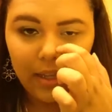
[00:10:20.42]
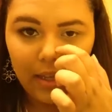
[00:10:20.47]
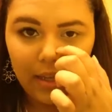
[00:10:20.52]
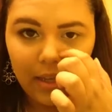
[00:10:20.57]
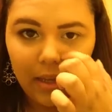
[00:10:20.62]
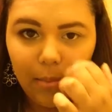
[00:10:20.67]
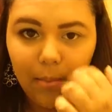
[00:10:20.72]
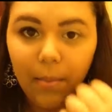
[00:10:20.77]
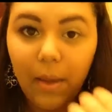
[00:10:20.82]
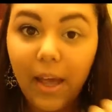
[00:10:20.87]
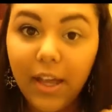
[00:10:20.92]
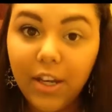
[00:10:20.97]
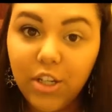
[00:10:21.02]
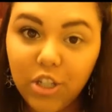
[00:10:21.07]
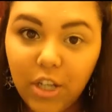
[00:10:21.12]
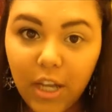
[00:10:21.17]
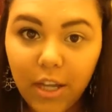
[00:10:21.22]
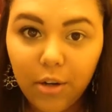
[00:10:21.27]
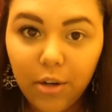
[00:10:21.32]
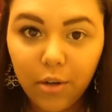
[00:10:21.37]

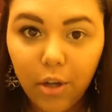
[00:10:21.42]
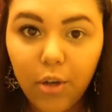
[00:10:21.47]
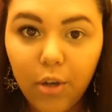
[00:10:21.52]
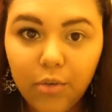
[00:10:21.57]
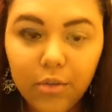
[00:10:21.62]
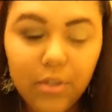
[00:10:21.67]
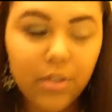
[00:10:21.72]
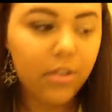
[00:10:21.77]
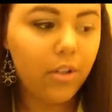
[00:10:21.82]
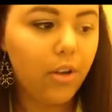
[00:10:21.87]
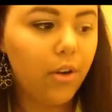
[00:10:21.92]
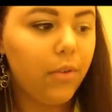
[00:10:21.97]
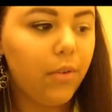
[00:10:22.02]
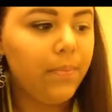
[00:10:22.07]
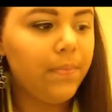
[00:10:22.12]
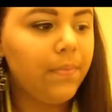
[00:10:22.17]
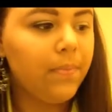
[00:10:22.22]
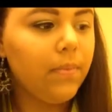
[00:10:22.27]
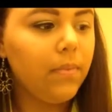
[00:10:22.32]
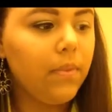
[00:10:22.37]
eyeshadow goes.
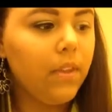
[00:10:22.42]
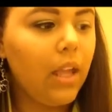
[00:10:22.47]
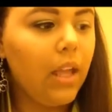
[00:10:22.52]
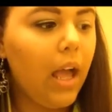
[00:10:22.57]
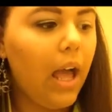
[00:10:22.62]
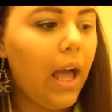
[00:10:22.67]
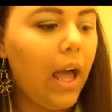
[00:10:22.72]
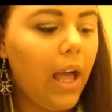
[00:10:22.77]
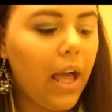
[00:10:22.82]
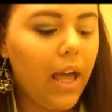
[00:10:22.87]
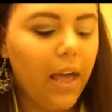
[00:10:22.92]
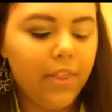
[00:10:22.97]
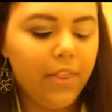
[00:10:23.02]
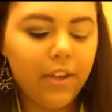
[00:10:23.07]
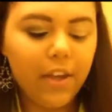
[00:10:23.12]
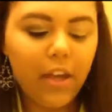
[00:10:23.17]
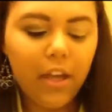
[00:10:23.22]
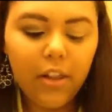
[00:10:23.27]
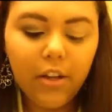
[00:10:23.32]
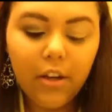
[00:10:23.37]
So
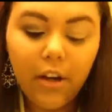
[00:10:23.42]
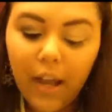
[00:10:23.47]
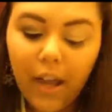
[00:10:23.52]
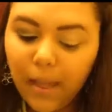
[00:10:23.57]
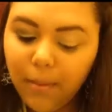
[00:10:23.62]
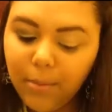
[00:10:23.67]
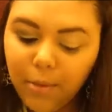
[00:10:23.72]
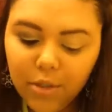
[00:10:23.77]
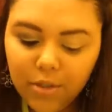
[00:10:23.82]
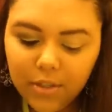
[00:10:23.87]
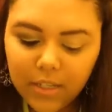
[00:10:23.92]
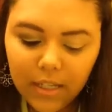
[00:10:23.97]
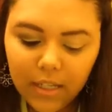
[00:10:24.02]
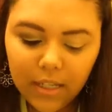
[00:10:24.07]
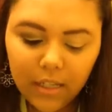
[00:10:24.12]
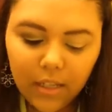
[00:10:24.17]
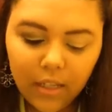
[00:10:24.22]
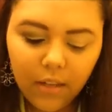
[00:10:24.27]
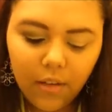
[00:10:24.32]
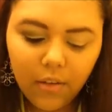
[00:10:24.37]
the color I'm
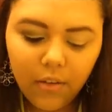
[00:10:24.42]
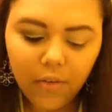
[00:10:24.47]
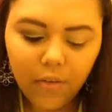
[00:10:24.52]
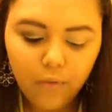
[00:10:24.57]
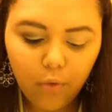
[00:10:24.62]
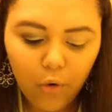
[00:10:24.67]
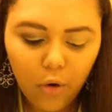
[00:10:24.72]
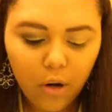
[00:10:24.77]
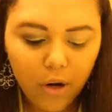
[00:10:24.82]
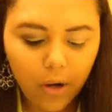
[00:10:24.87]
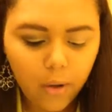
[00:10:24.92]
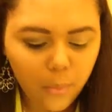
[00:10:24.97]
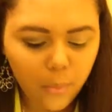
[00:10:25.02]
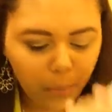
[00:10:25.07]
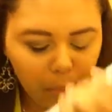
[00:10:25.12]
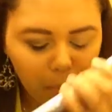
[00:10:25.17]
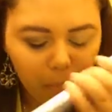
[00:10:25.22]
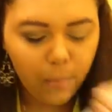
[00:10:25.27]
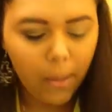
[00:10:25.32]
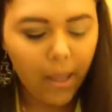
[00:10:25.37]
using for
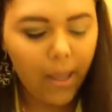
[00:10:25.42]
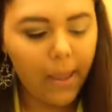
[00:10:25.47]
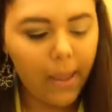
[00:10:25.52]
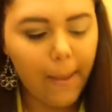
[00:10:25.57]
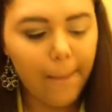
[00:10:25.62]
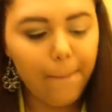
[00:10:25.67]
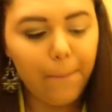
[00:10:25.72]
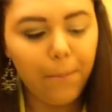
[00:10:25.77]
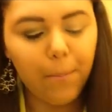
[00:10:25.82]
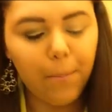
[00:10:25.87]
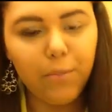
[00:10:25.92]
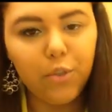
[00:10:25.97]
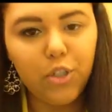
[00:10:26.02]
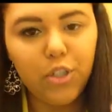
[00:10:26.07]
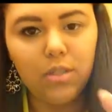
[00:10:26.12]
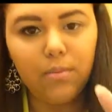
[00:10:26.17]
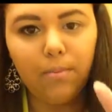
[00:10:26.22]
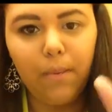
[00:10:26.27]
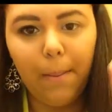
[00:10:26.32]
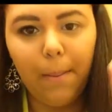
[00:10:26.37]
my
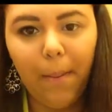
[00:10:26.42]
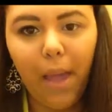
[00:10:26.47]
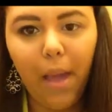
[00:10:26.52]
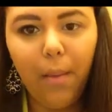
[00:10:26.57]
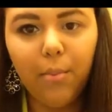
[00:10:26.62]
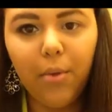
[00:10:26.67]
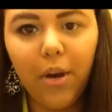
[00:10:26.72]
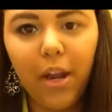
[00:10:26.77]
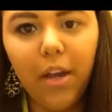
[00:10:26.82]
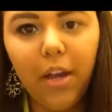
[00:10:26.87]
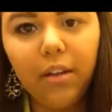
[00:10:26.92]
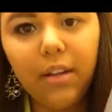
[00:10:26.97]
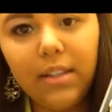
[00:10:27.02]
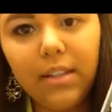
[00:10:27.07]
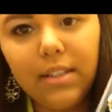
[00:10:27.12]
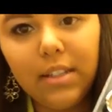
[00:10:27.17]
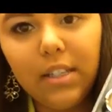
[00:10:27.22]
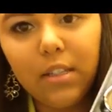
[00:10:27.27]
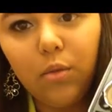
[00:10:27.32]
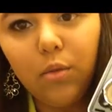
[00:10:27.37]
matte brown
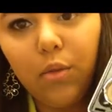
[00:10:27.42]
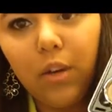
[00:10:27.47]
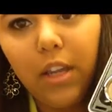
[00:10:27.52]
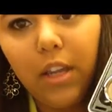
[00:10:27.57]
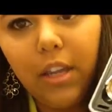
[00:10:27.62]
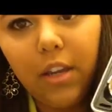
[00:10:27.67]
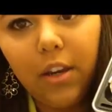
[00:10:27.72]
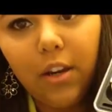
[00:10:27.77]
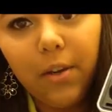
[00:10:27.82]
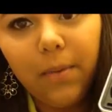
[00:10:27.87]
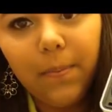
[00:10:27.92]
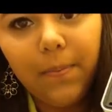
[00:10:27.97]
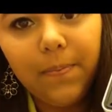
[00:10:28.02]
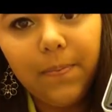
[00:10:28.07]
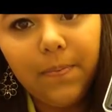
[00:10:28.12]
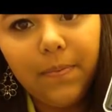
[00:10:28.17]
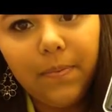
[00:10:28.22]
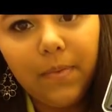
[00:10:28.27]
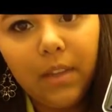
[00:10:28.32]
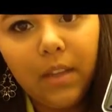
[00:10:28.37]
is this one right here.
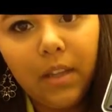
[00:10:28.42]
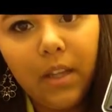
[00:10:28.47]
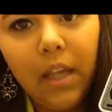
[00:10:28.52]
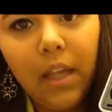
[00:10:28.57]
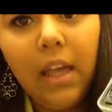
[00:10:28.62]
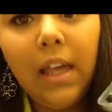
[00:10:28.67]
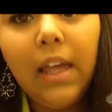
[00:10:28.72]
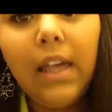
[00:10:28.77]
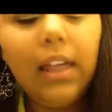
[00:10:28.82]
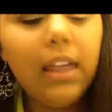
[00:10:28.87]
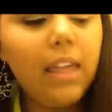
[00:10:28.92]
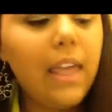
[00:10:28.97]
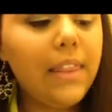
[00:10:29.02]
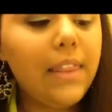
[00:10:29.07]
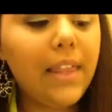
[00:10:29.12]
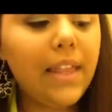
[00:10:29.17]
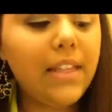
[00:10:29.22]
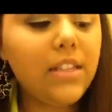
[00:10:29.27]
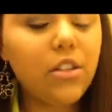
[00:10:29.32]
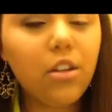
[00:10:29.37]

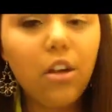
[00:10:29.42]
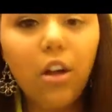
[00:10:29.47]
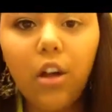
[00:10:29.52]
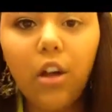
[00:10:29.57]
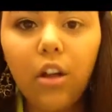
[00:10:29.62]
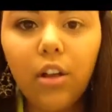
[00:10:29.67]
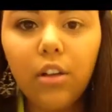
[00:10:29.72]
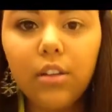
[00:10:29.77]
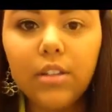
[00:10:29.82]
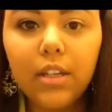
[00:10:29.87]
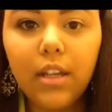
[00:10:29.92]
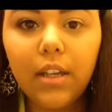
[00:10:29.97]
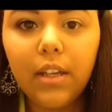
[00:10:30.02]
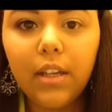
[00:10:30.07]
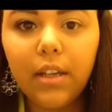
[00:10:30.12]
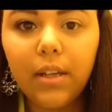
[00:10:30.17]
That's called